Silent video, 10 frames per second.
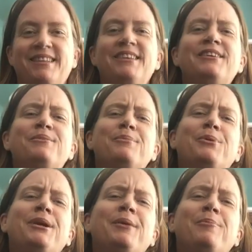Good
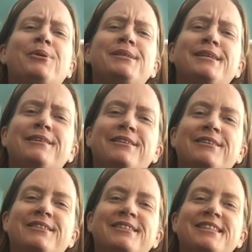morning, boys and
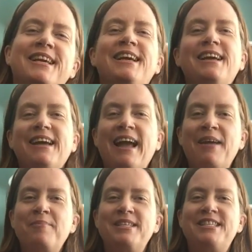girls.
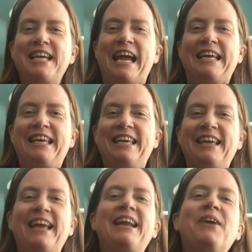I'm Miss
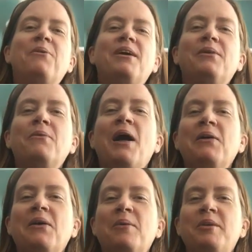Jackie, and I want to
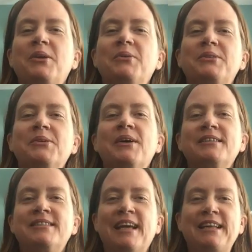welcome you to our
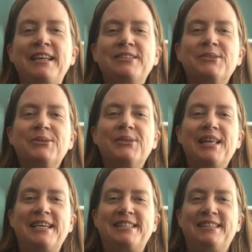Sunday school
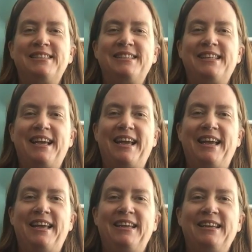lesson
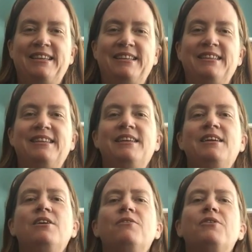today.
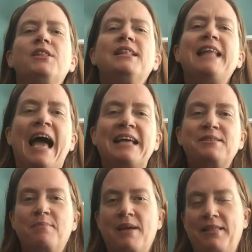For the
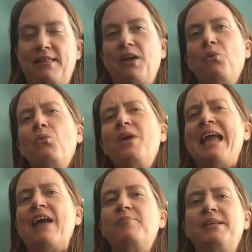last month, we
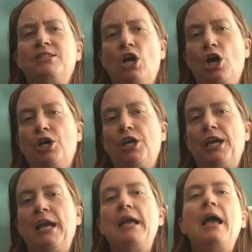have been
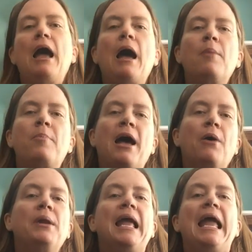talking
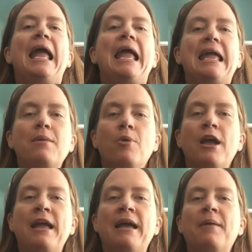about
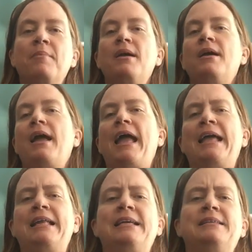Abraham
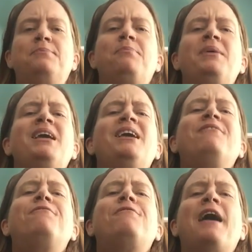and his big
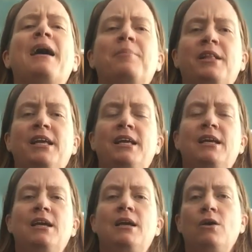family.
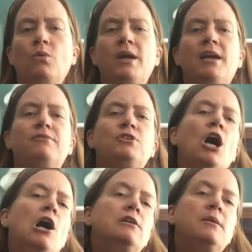We have
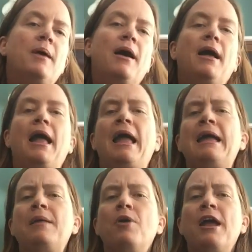talked about
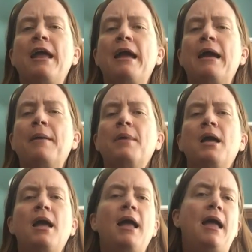Abraham
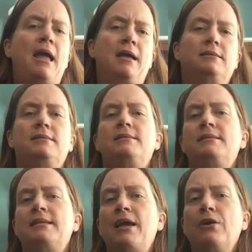and
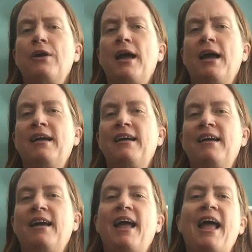Sarah
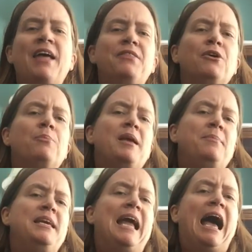and their
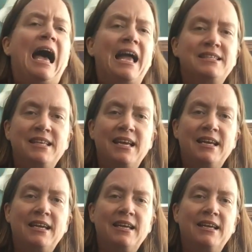baby
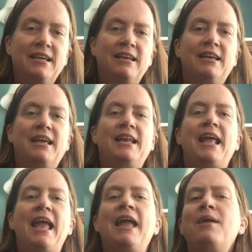Isaac, and
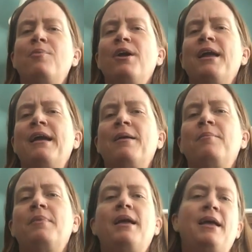
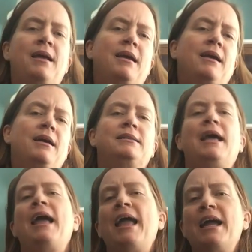Abraham and
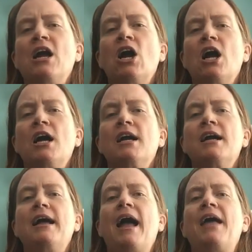Hagar
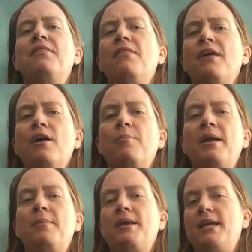and their
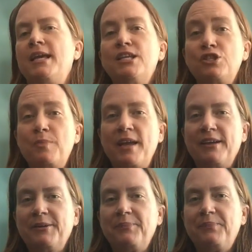baby Ishmael.